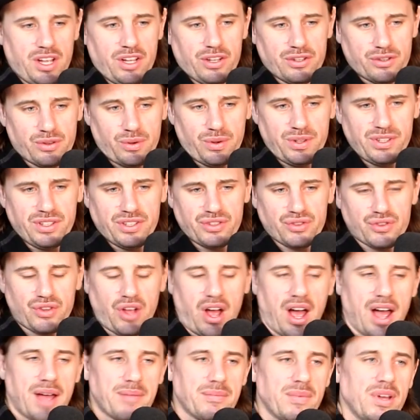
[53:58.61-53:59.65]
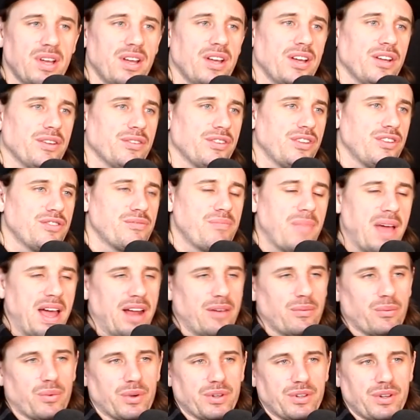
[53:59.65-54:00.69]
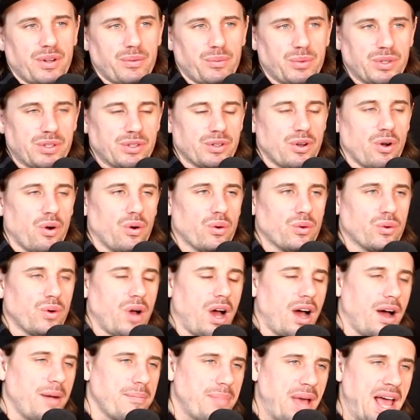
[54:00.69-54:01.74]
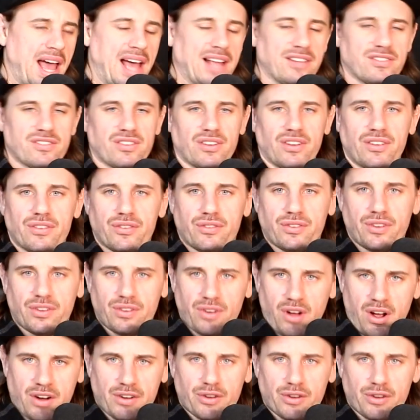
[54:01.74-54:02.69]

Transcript: So in this time, these men would go pantsless,